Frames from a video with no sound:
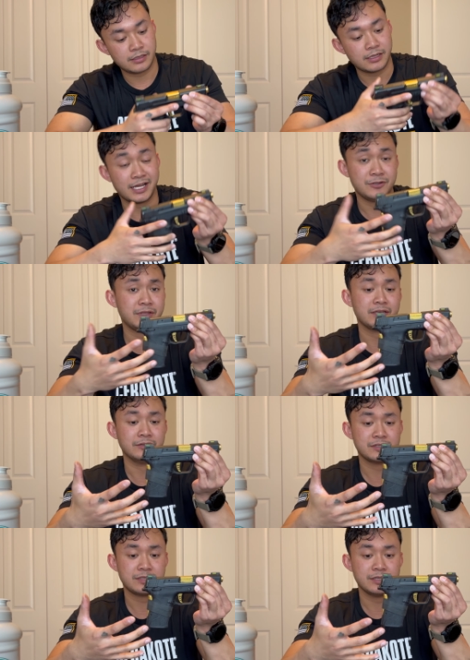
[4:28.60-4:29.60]
I do think it
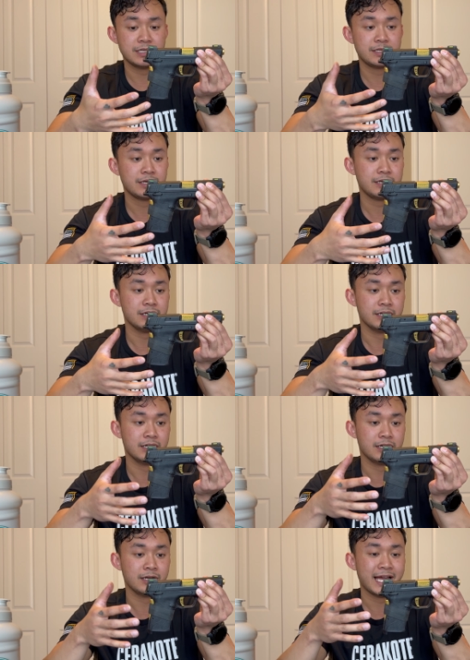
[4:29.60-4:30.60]
looks good.
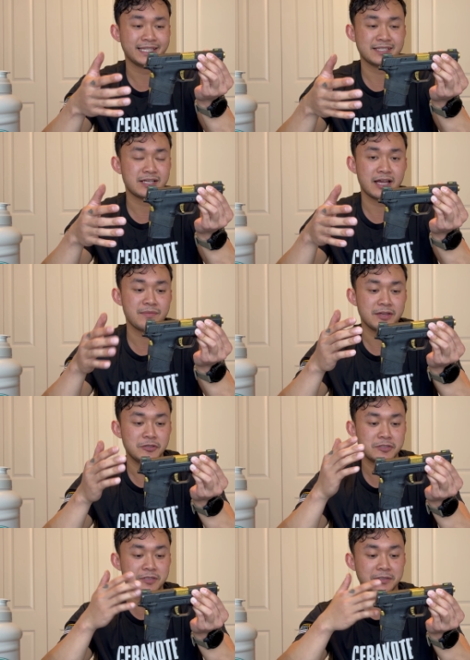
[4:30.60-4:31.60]
At the time, I
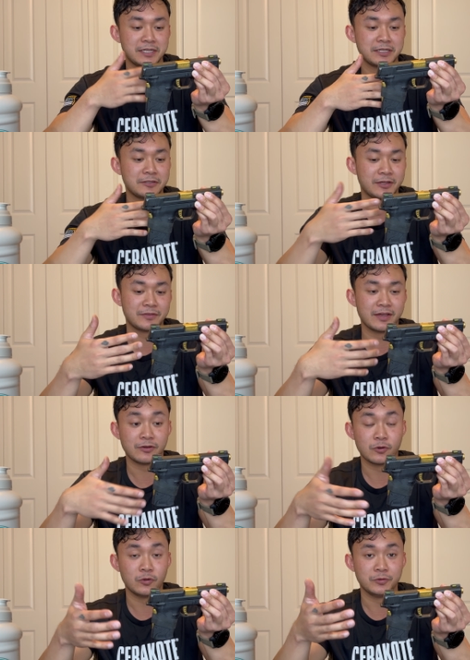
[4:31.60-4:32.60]
used to like that
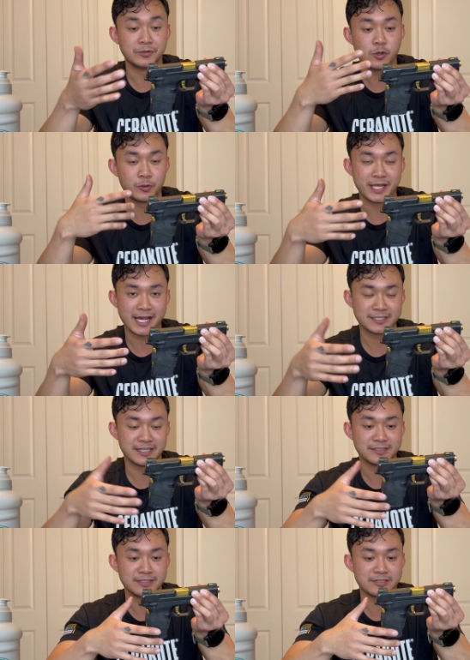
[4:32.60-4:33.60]
gold
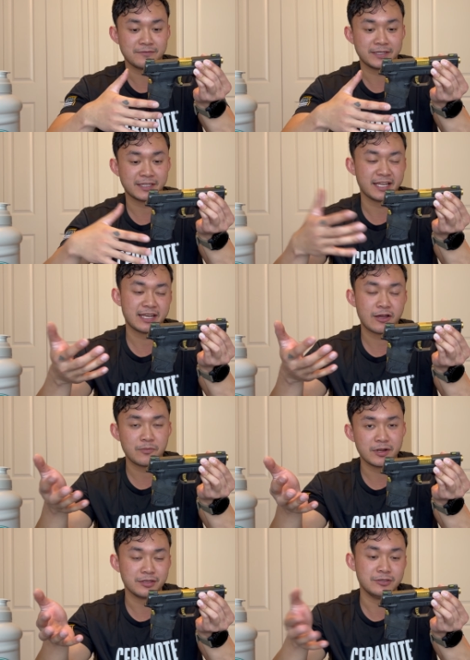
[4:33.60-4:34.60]
accents and stuff like that. Now I'm
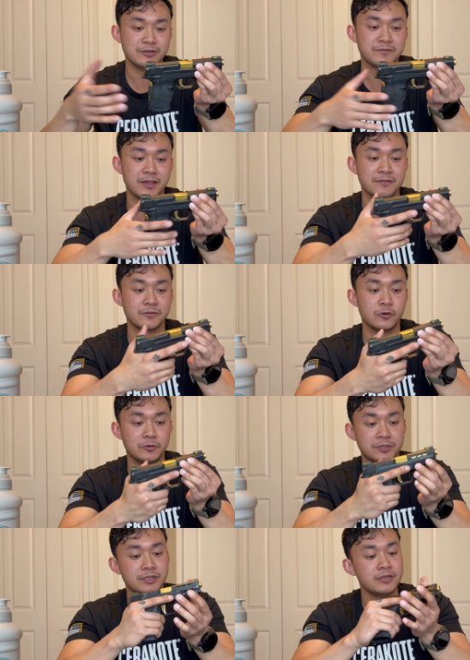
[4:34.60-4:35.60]
not a huge fan of gold,